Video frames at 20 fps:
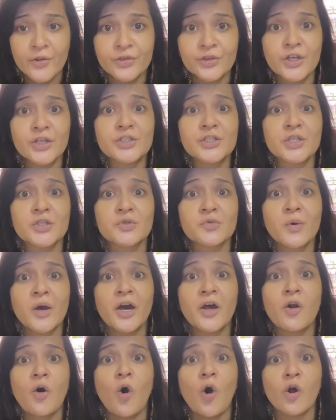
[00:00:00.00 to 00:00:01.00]
This is
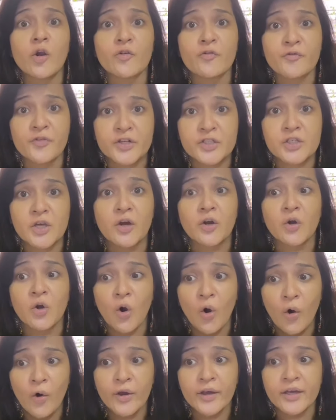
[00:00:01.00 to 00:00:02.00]
where all of us are
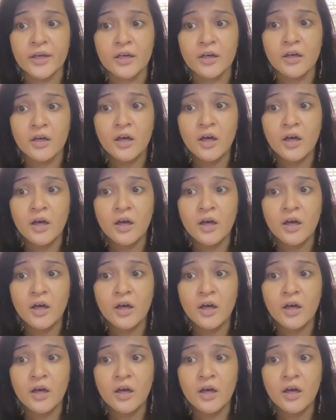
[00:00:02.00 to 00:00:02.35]
going.